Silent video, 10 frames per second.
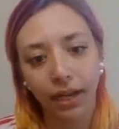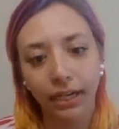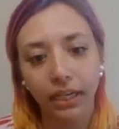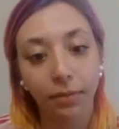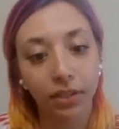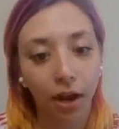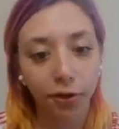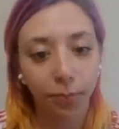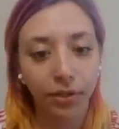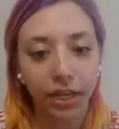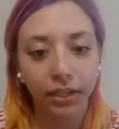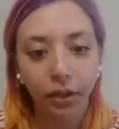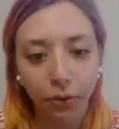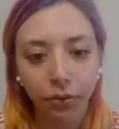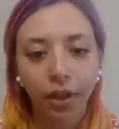planning team is
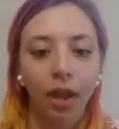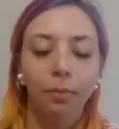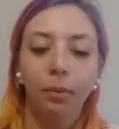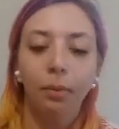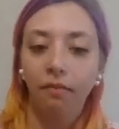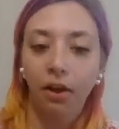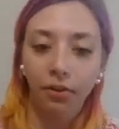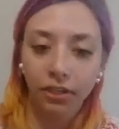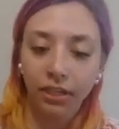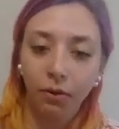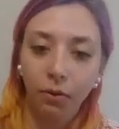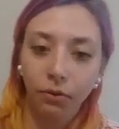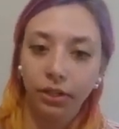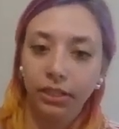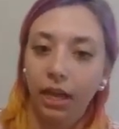100% youth, but we have other
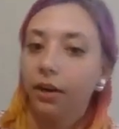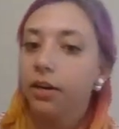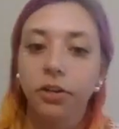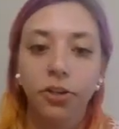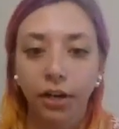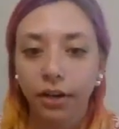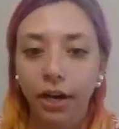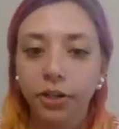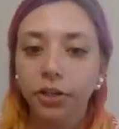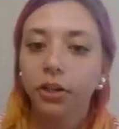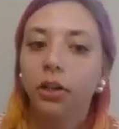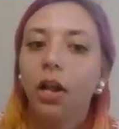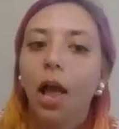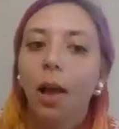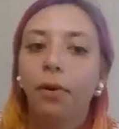stakeholders that are
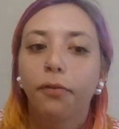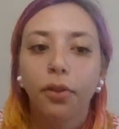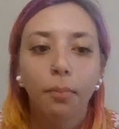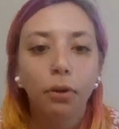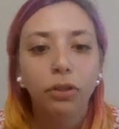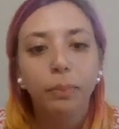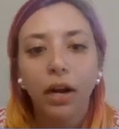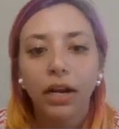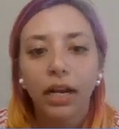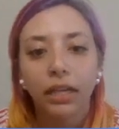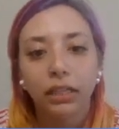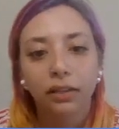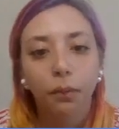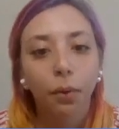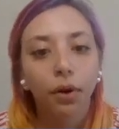intergenerational. But for the most part, it
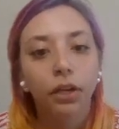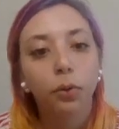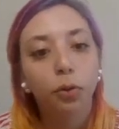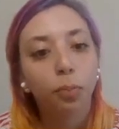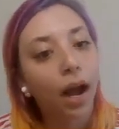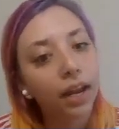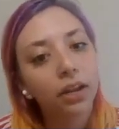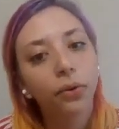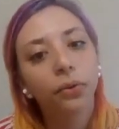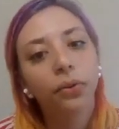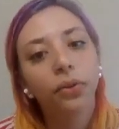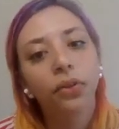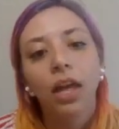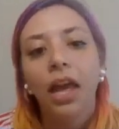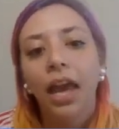is for youth by youth.
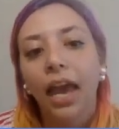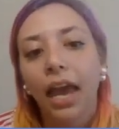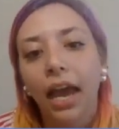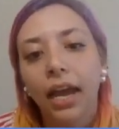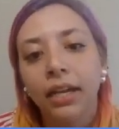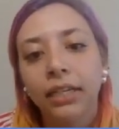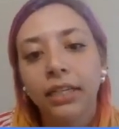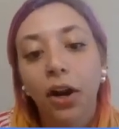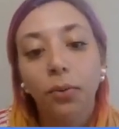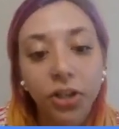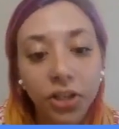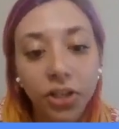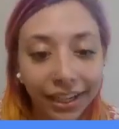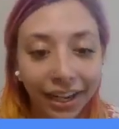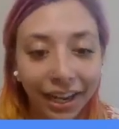And
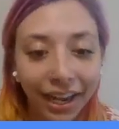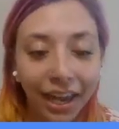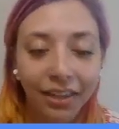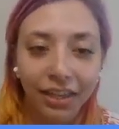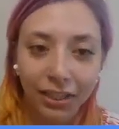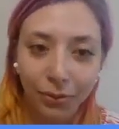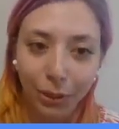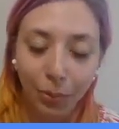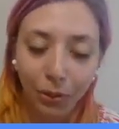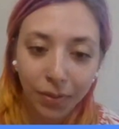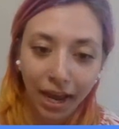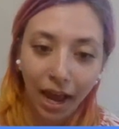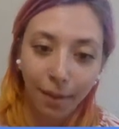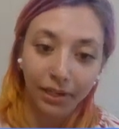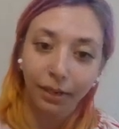originally, this was supposed to
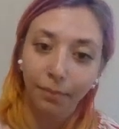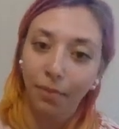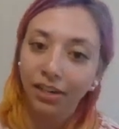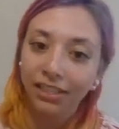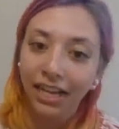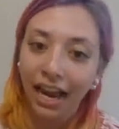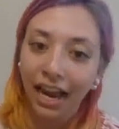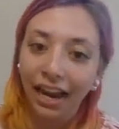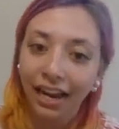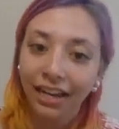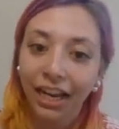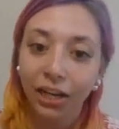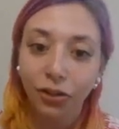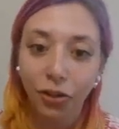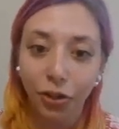be happening in Marseille
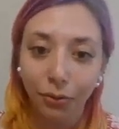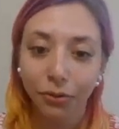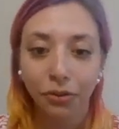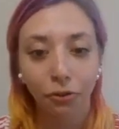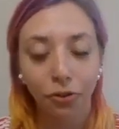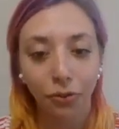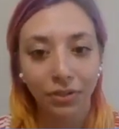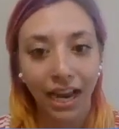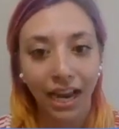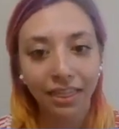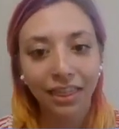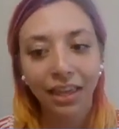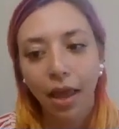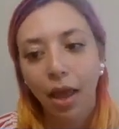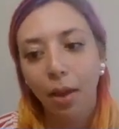in June, so June
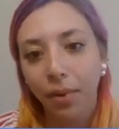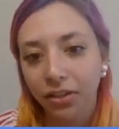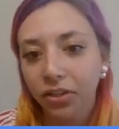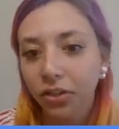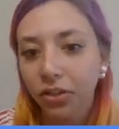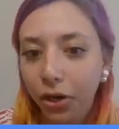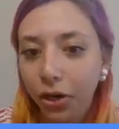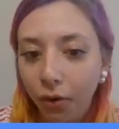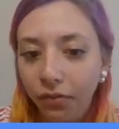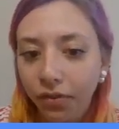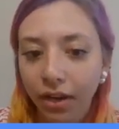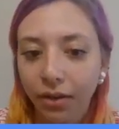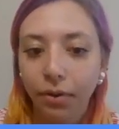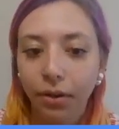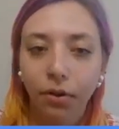10th. But due to
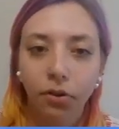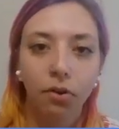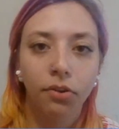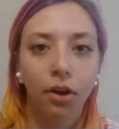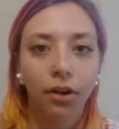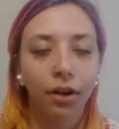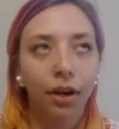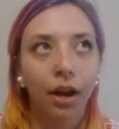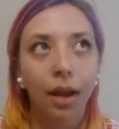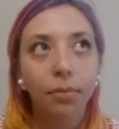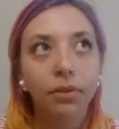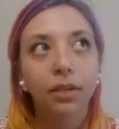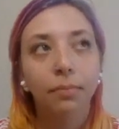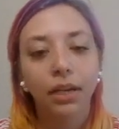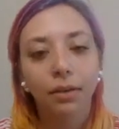COVID, we were no longer
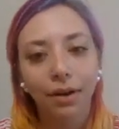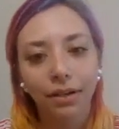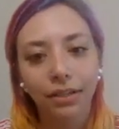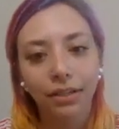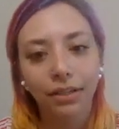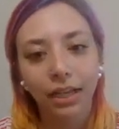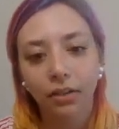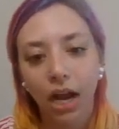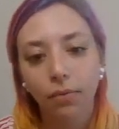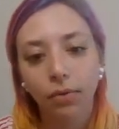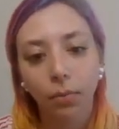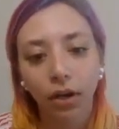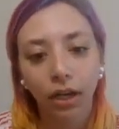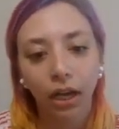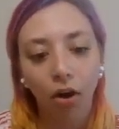able to meet in Marseille. So
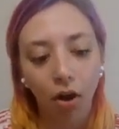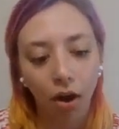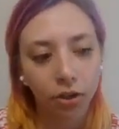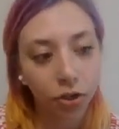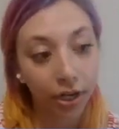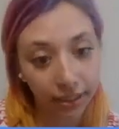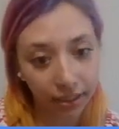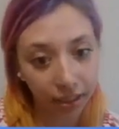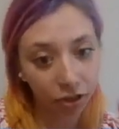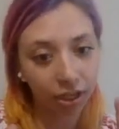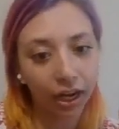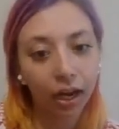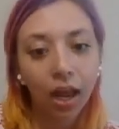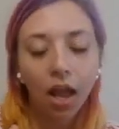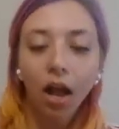now we're working on
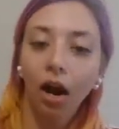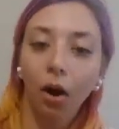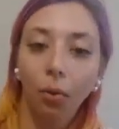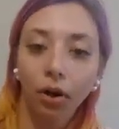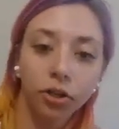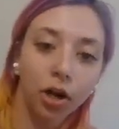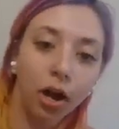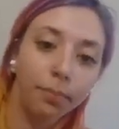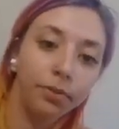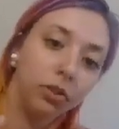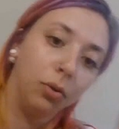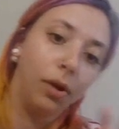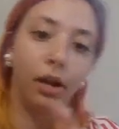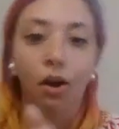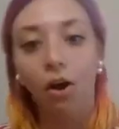transitioning our workshops
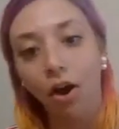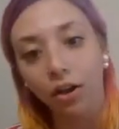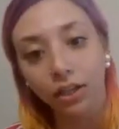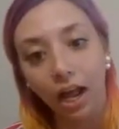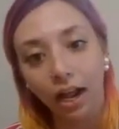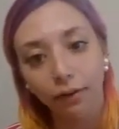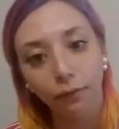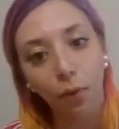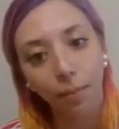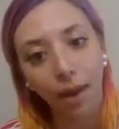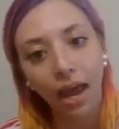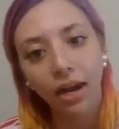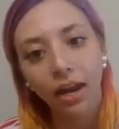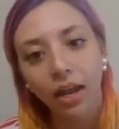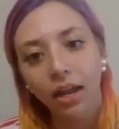to an online
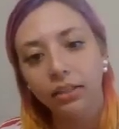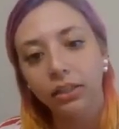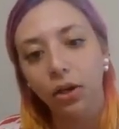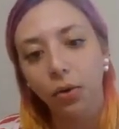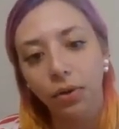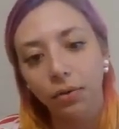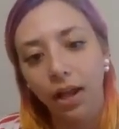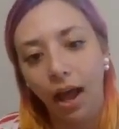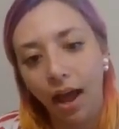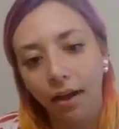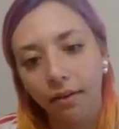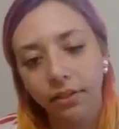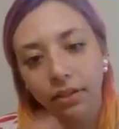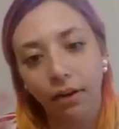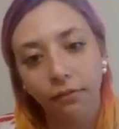format. So we will
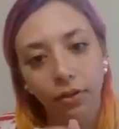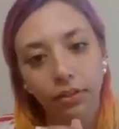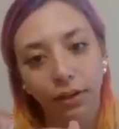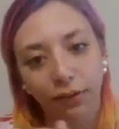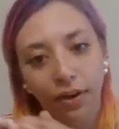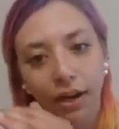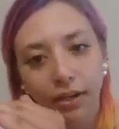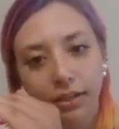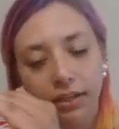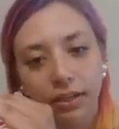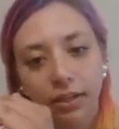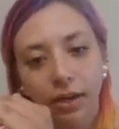have several different,